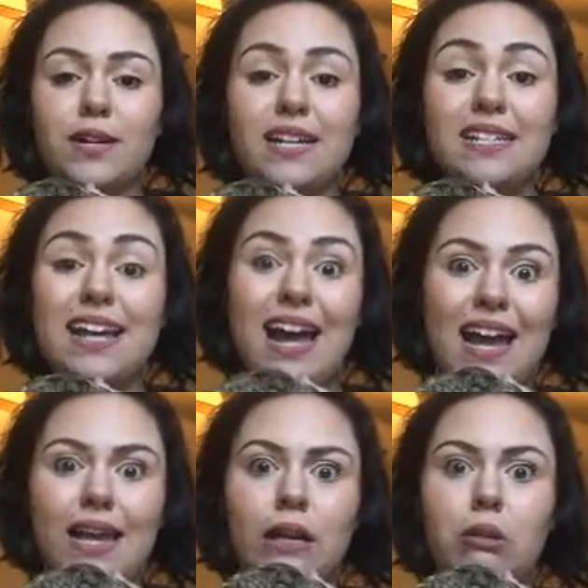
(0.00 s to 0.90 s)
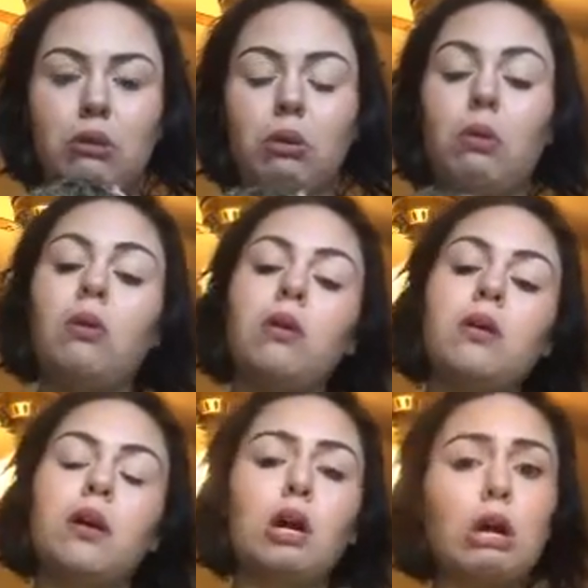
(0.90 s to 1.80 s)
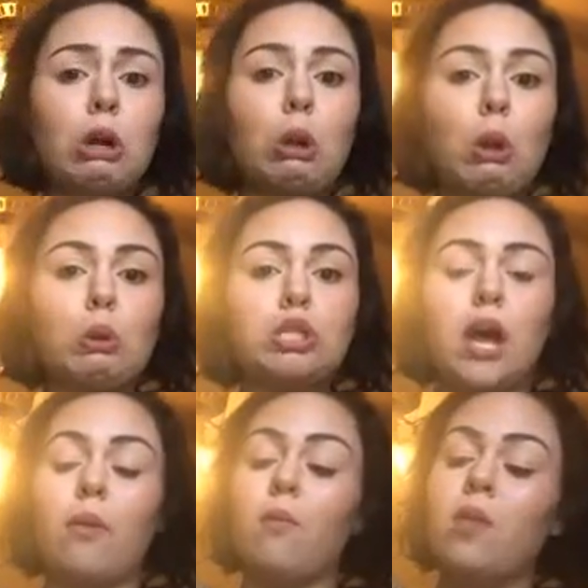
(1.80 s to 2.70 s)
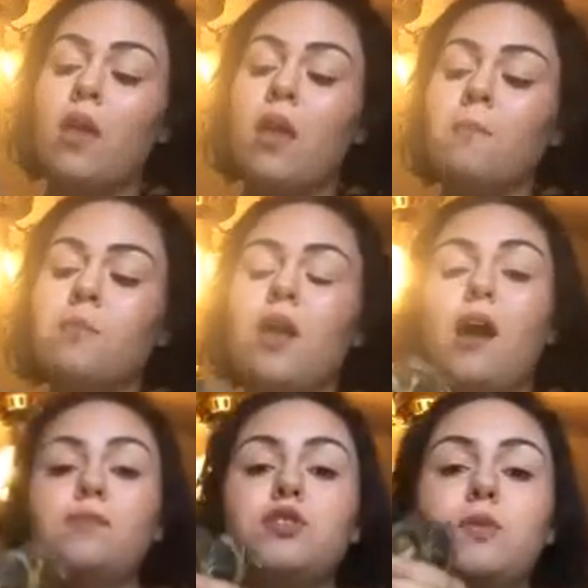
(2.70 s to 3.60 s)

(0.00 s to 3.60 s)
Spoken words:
content in her little shell. So